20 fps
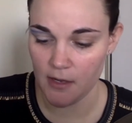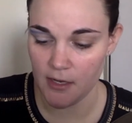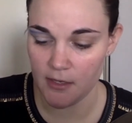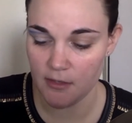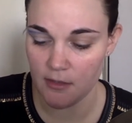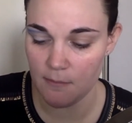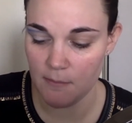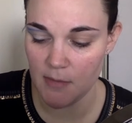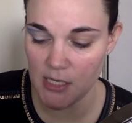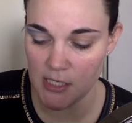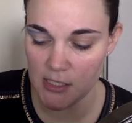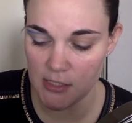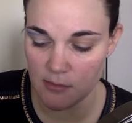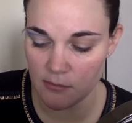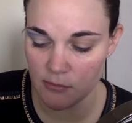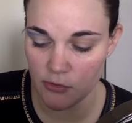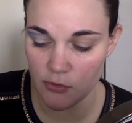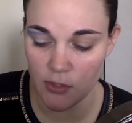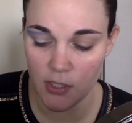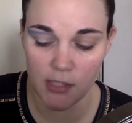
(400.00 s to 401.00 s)
the main
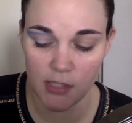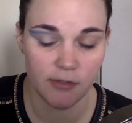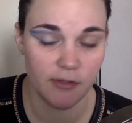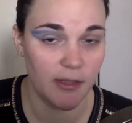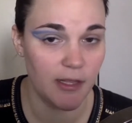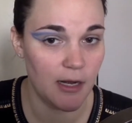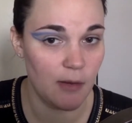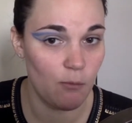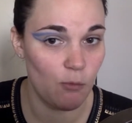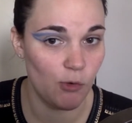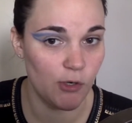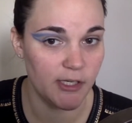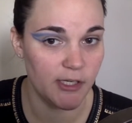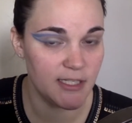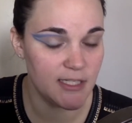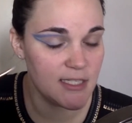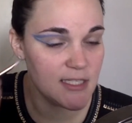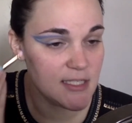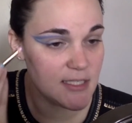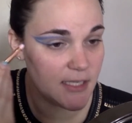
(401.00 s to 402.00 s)
blue color that I'm wanting
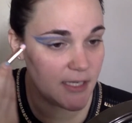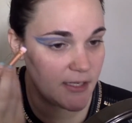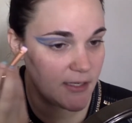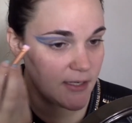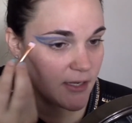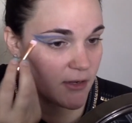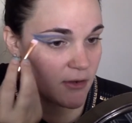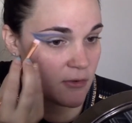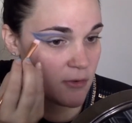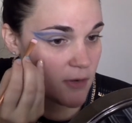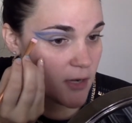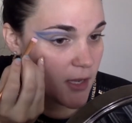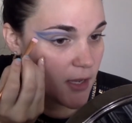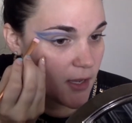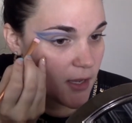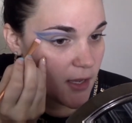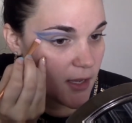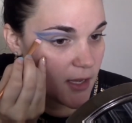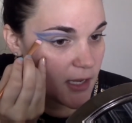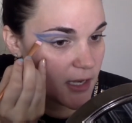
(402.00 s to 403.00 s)
to stand out.
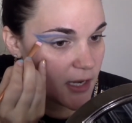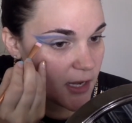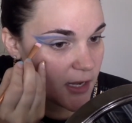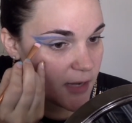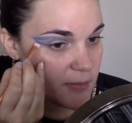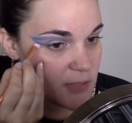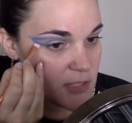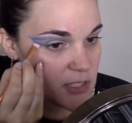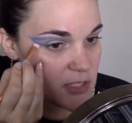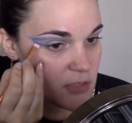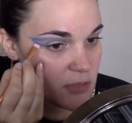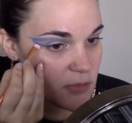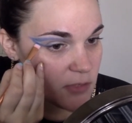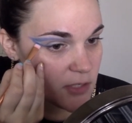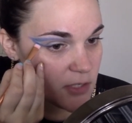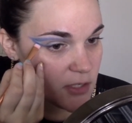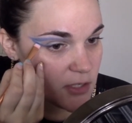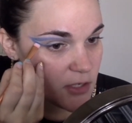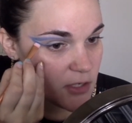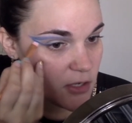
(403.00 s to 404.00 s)
And I'm just going
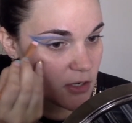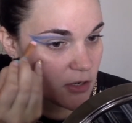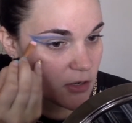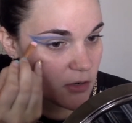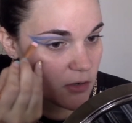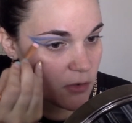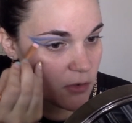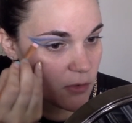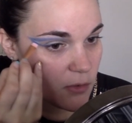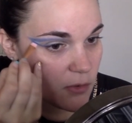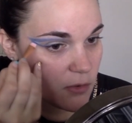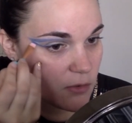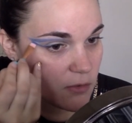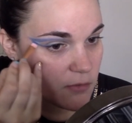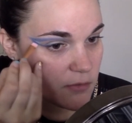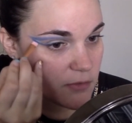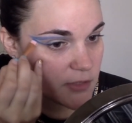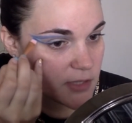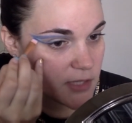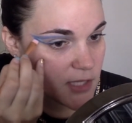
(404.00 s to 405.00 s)
to go
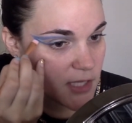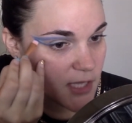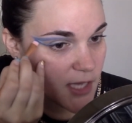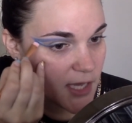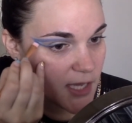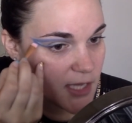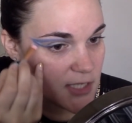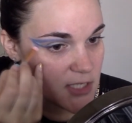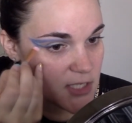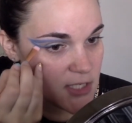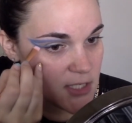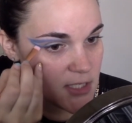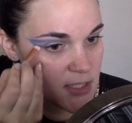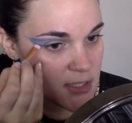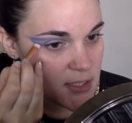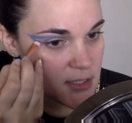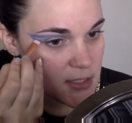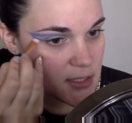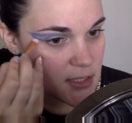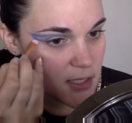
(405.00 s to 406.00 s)
over the
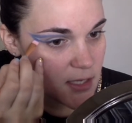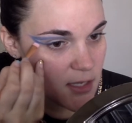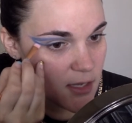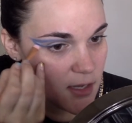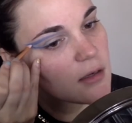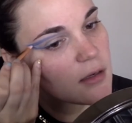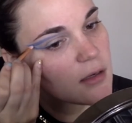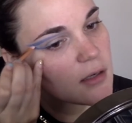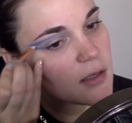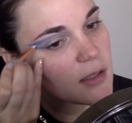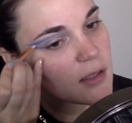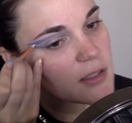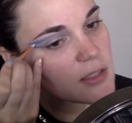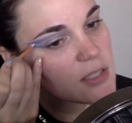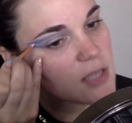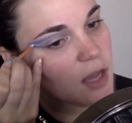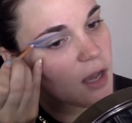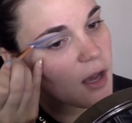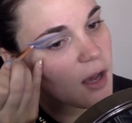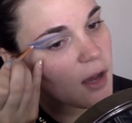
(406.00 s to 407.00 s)
edges on
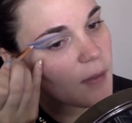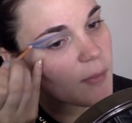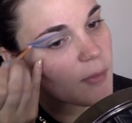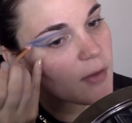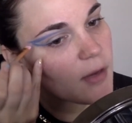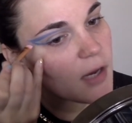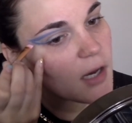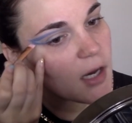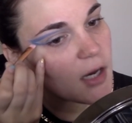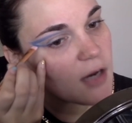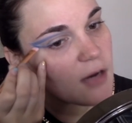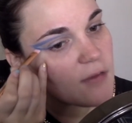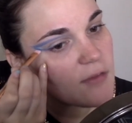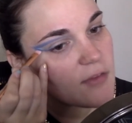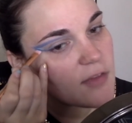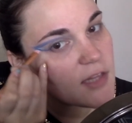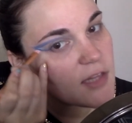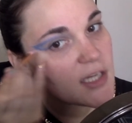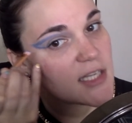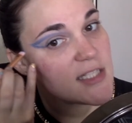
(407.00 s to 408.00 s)
top of
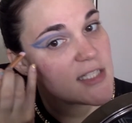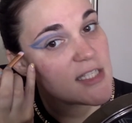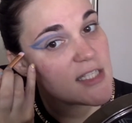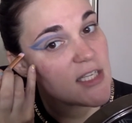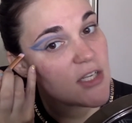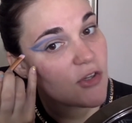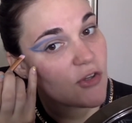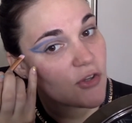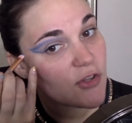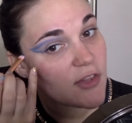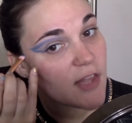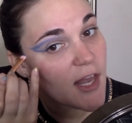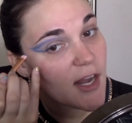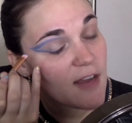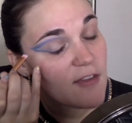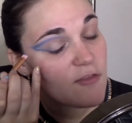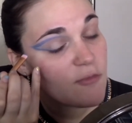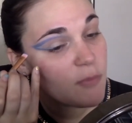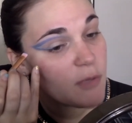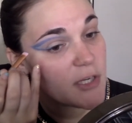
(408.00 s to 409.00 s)
the concealer that
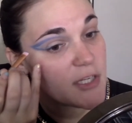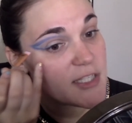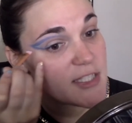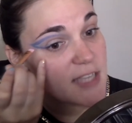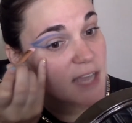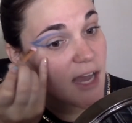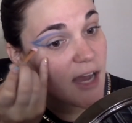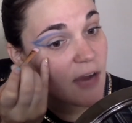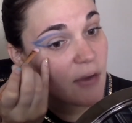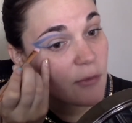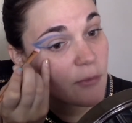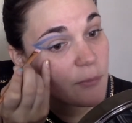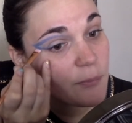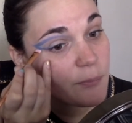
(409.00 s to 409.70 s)
I've put down.